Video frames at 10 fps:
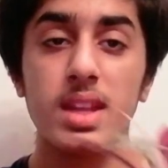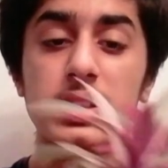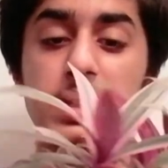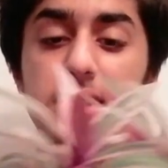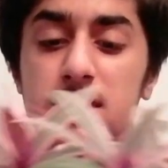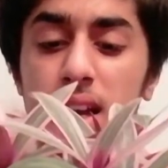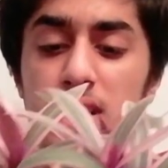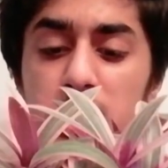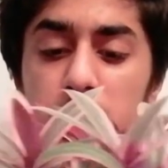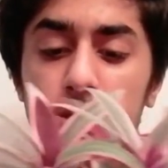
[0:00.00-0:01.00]
this is
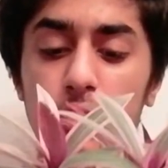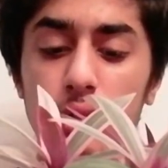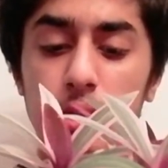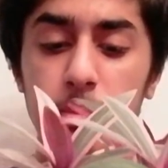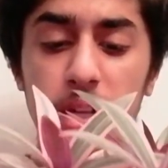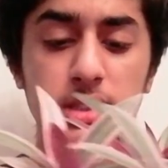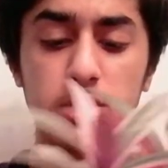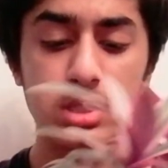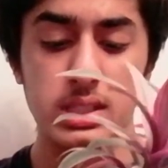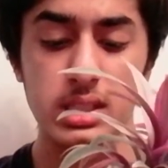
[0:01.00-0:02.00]
actually for the pest or
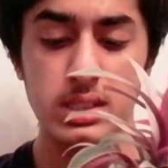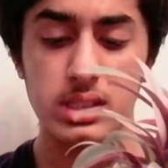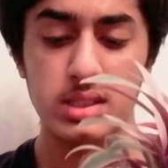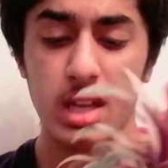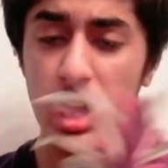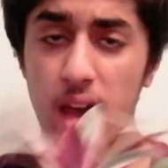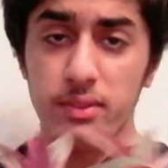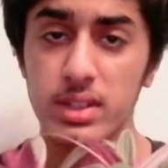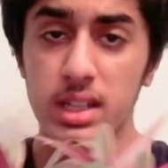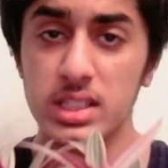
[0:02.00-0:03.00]
diseases. I
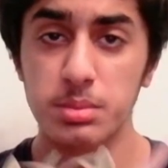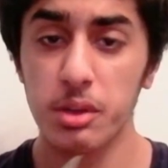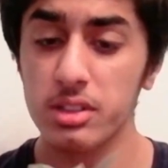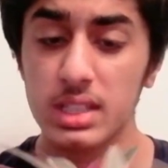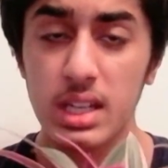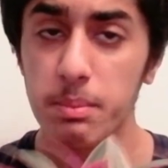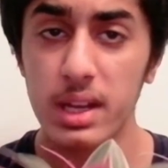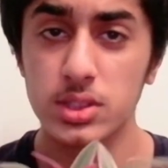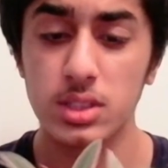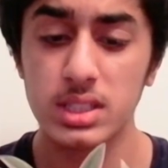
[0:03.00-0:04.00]
haven't experienced any
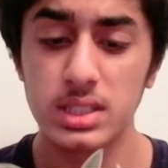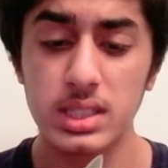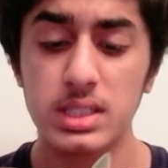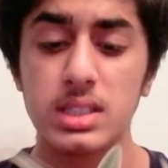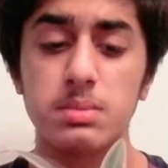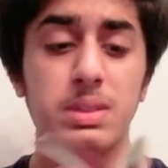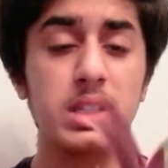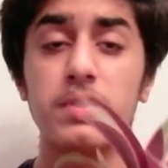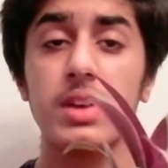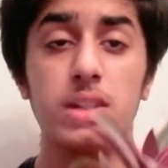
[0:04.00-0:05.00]
pest or diseases, but
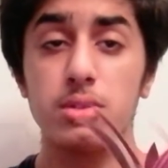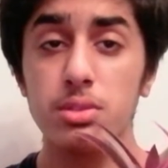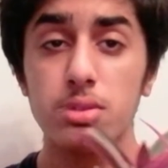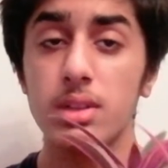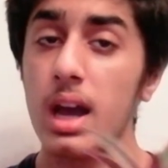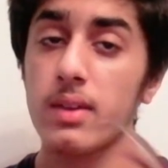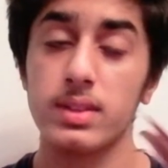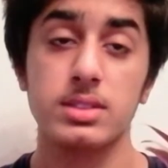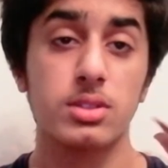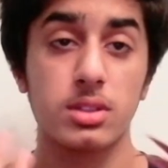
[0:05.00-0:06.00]
if I do, I
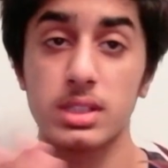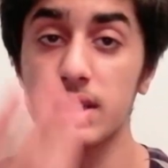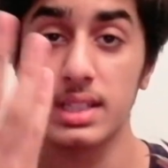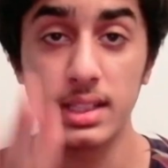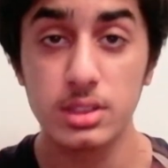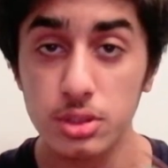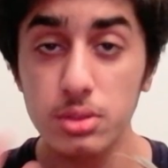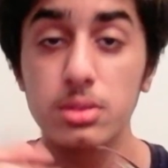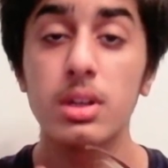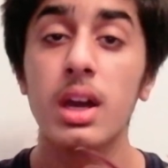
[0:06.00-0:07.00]
will certainly tell
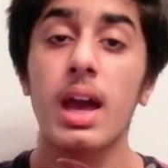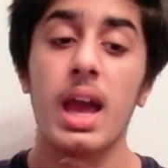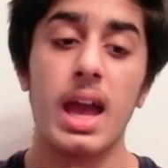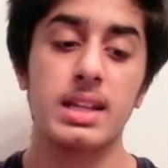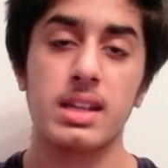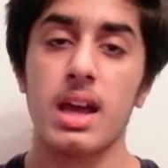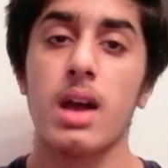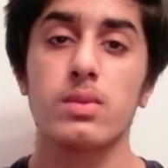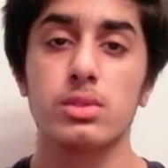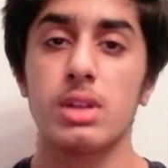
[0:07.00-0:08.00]
you, and then I
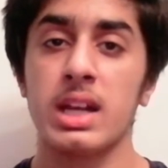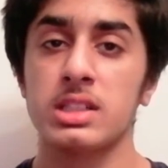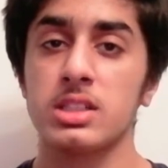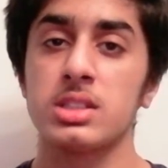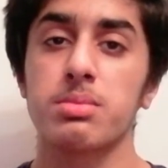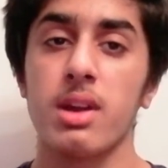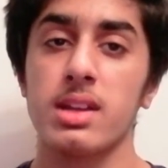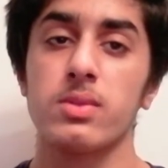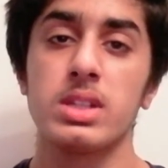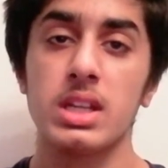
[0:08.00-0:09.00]
would actually spray it
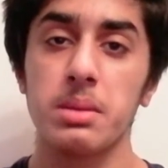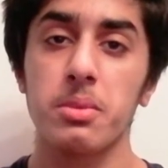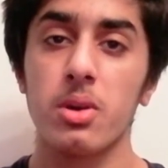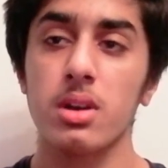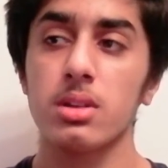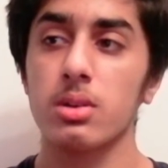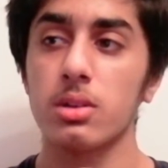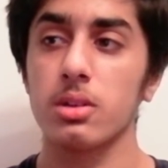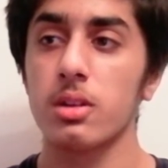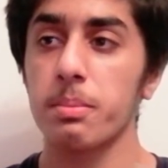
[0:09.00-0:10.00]
with neem oil
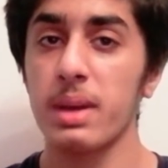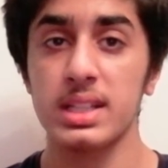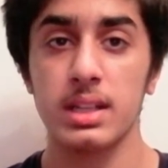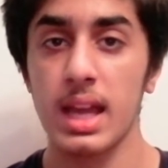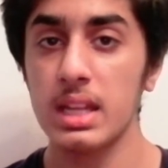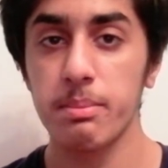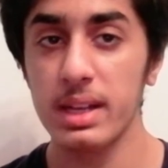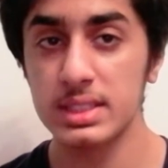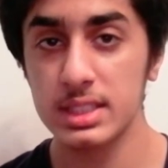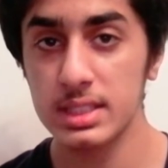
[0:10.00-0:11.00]
or any
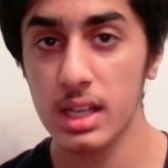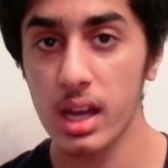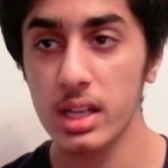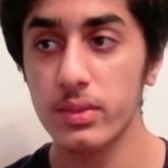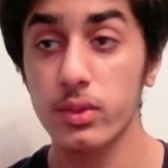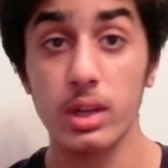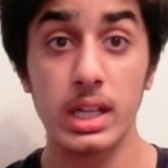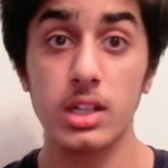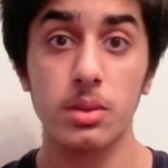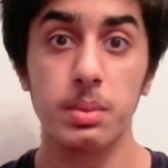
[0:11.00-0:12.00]
pesticide for
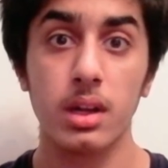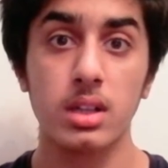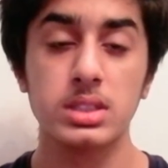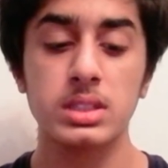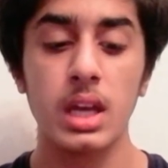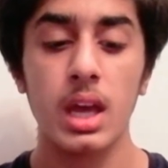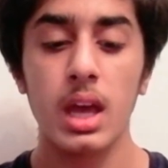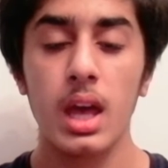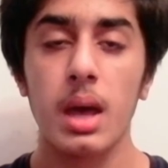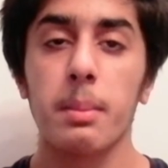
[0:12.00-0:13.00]
indoor plants.
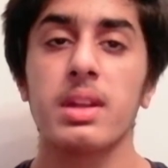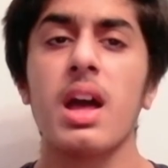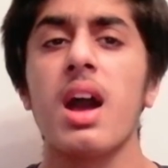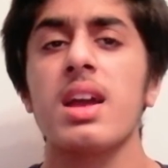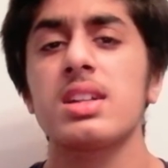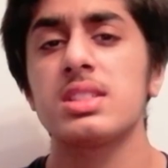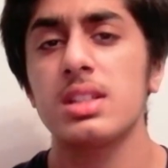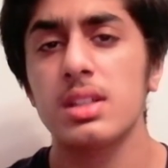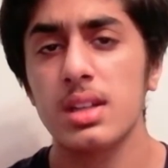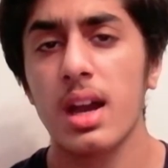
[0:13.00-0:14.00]
But I
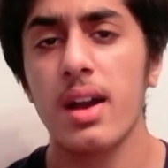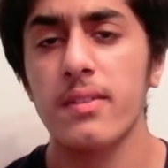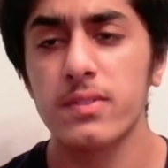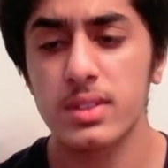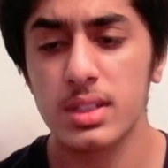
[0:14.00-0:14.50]
actually have